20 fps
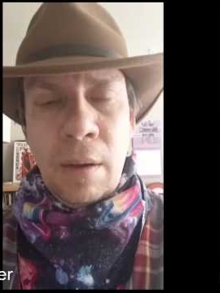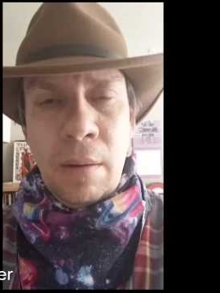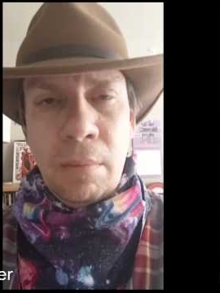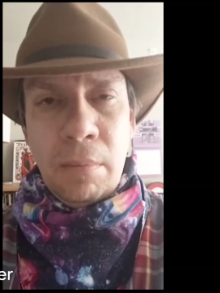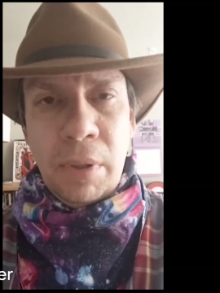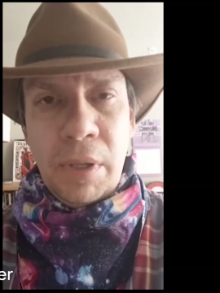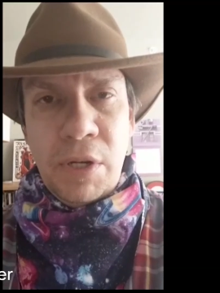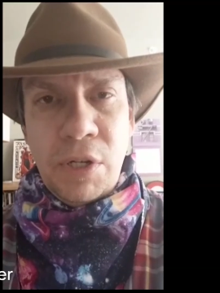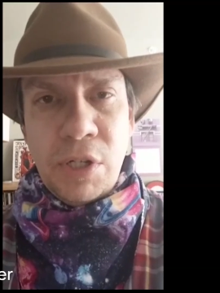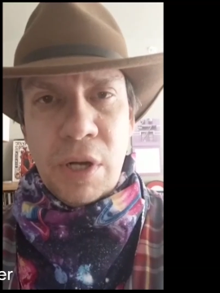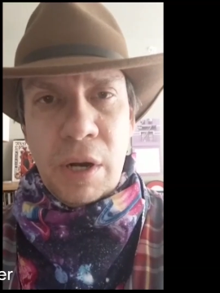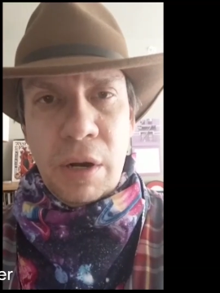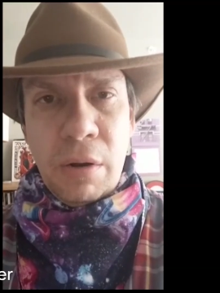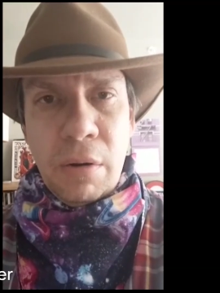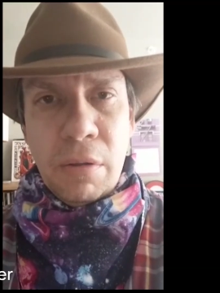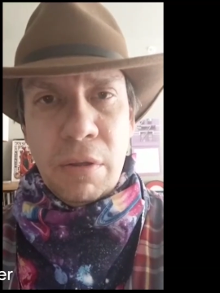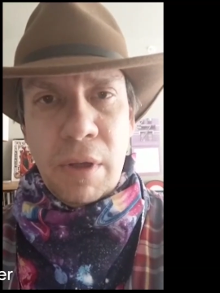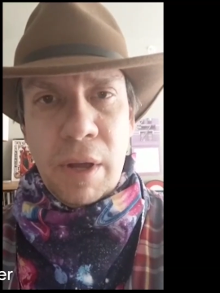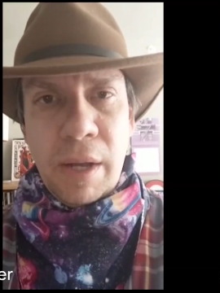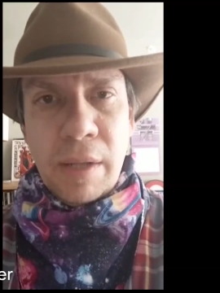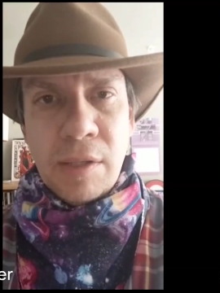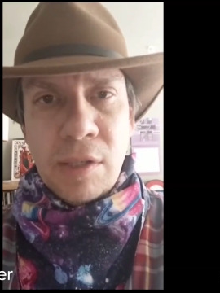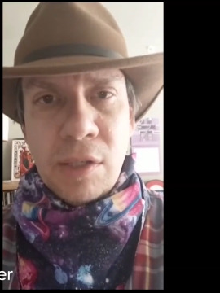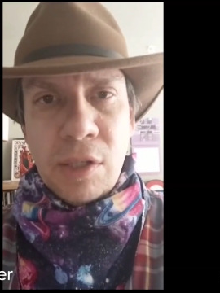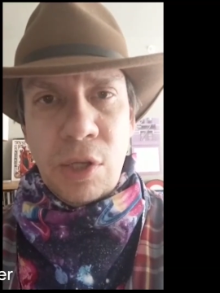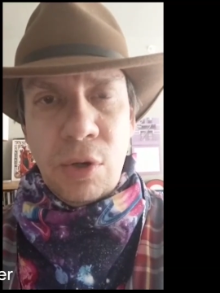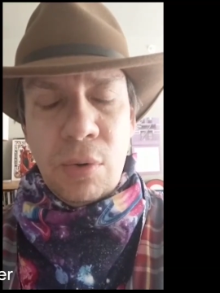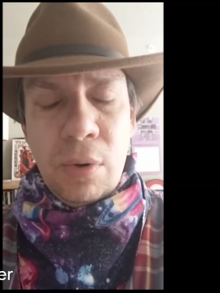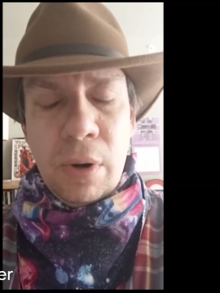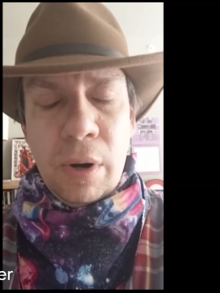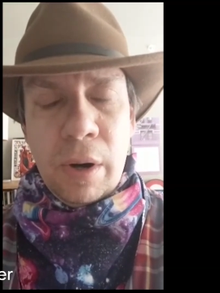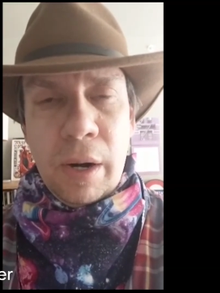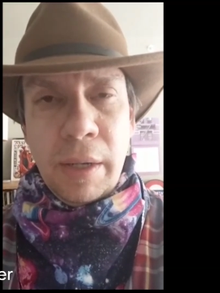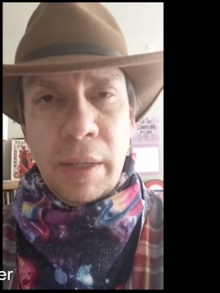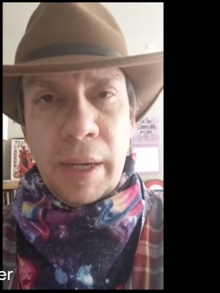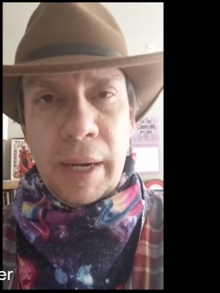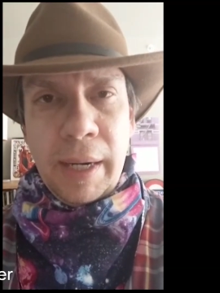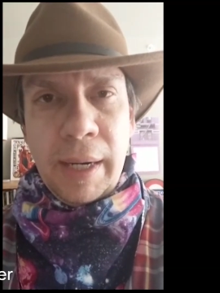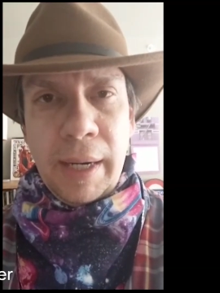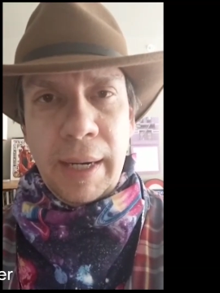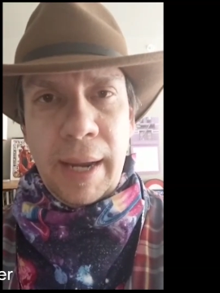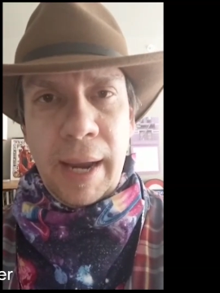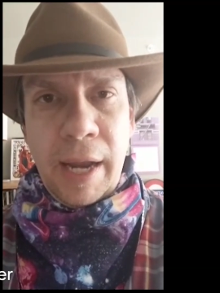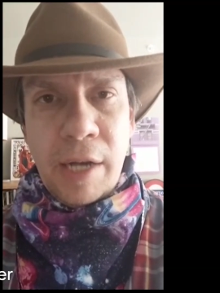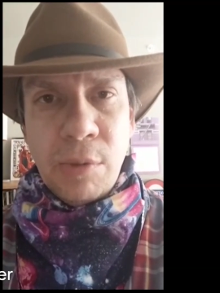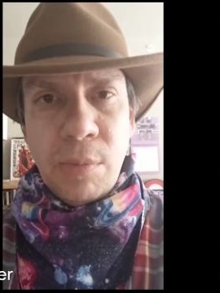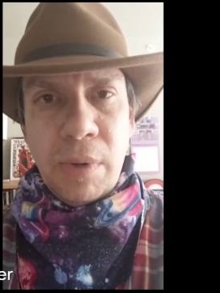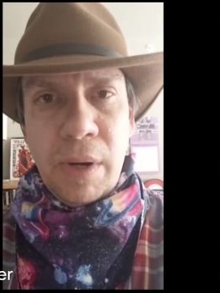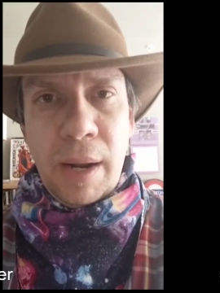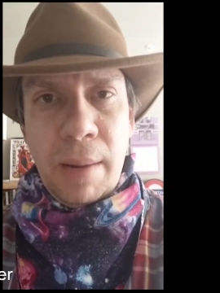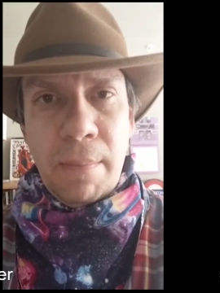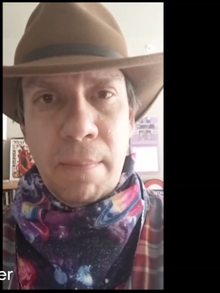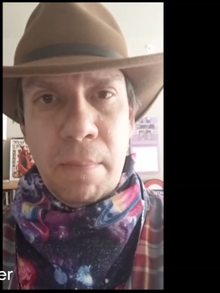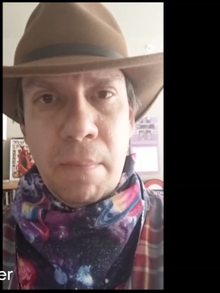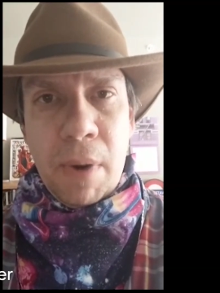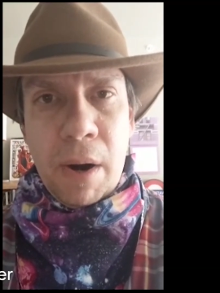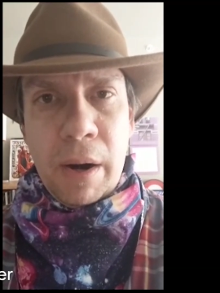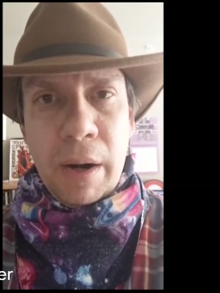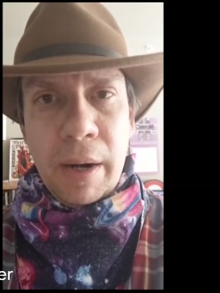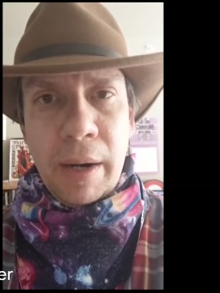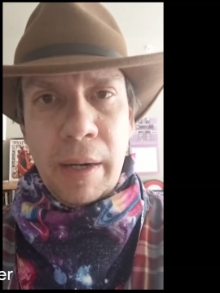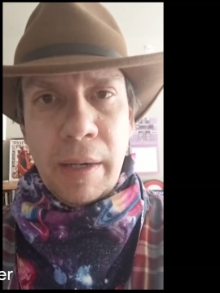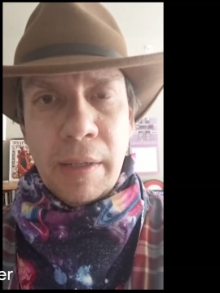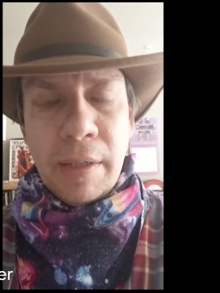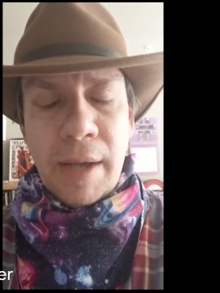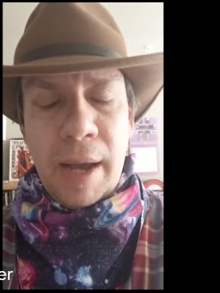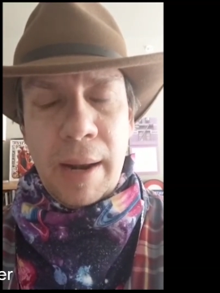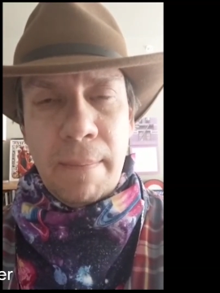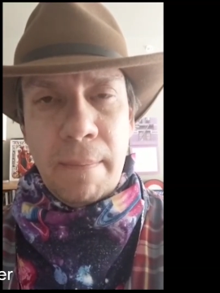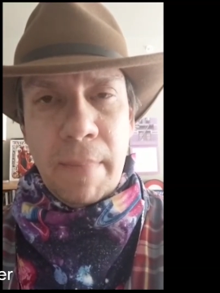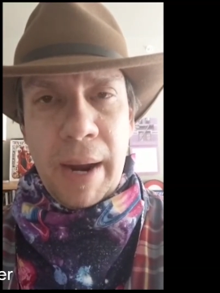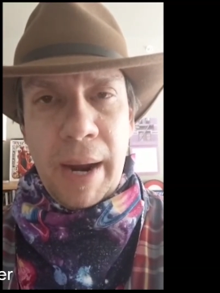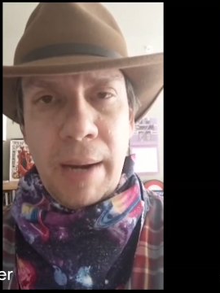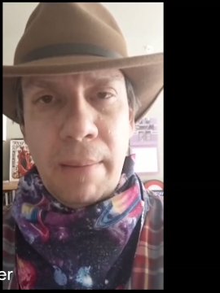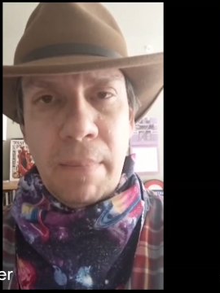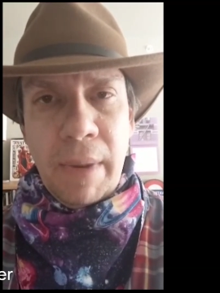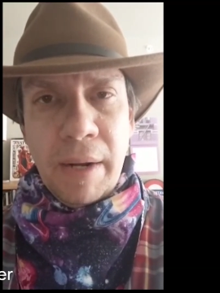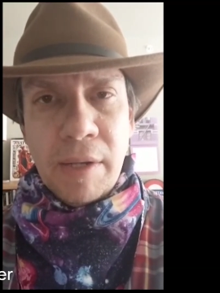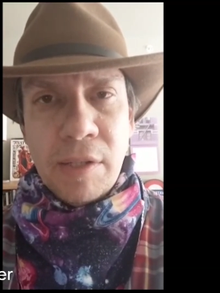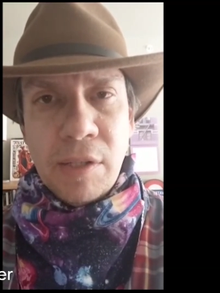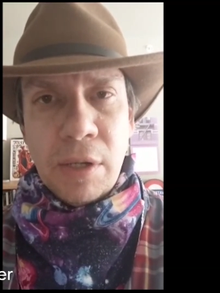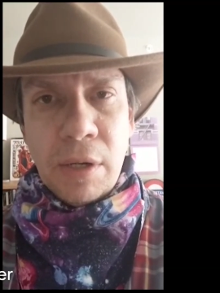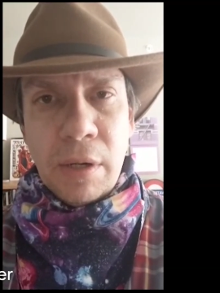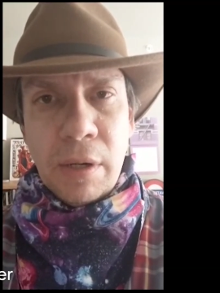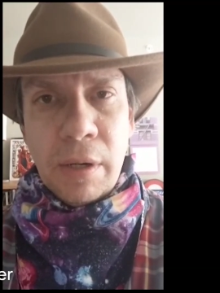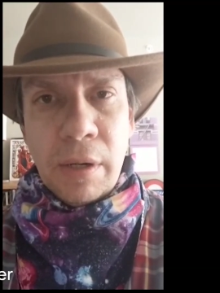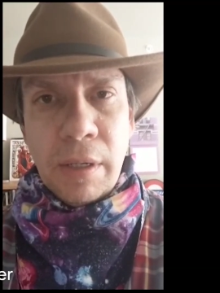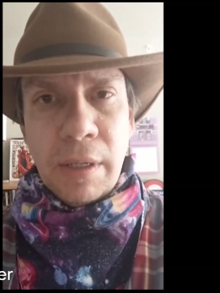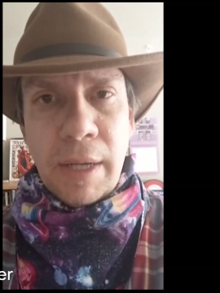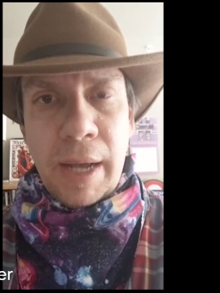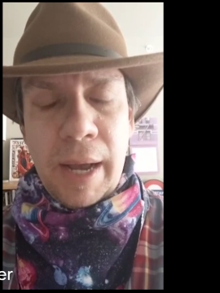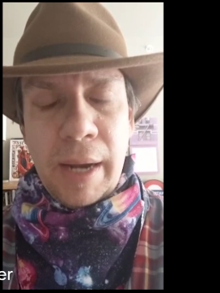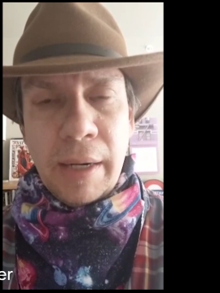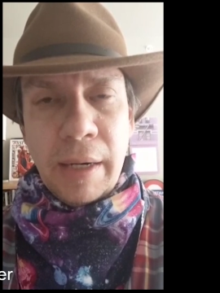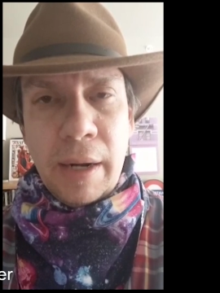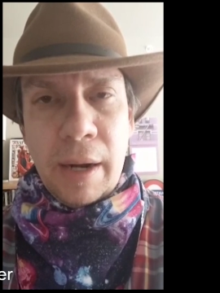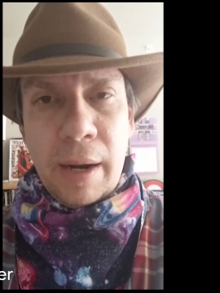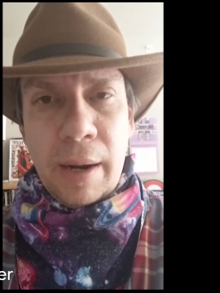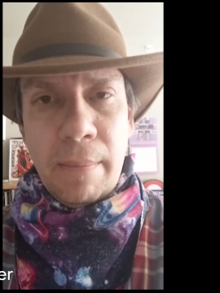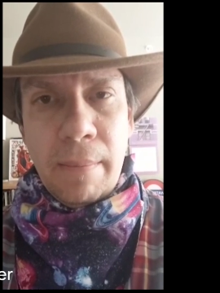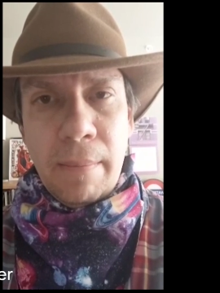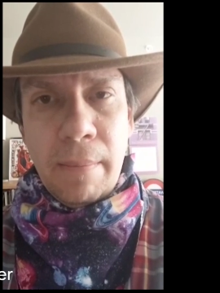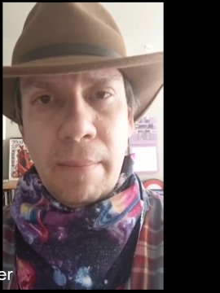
please share your thoughts through our online engagement at marc.mindmixer.com.